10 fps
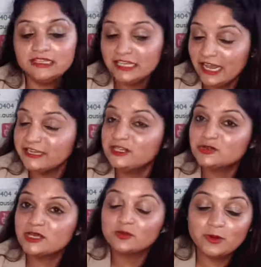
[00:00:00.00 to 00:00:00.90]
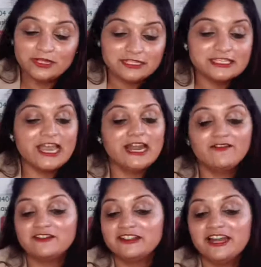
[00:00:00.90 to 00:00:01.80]
they like New South Wales, and
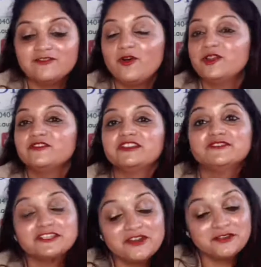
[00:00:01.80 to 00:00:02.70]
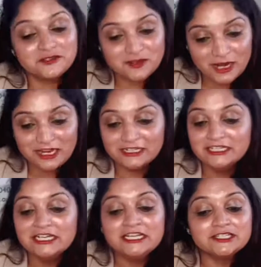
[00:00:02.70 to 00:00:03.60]
after that falling with the Western
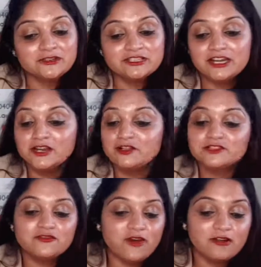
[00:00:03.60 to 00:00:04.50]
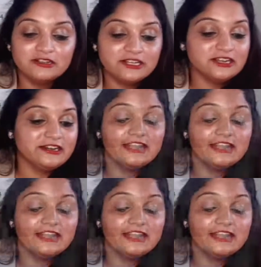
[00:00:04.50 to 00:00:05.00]
Australia. So a study also found that